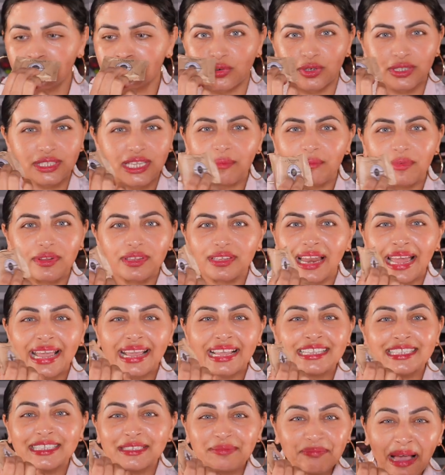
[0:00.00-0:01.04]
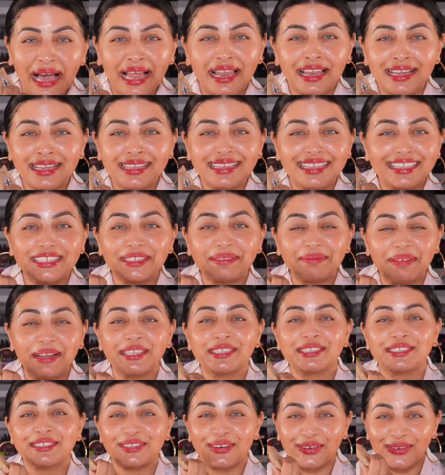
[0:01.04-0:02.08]
For some reason, I can smell it. It
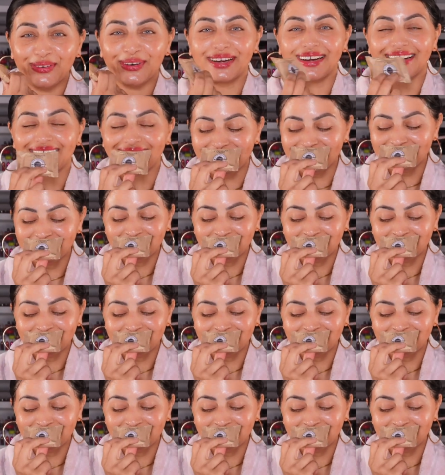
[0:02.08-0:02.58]
smells so good.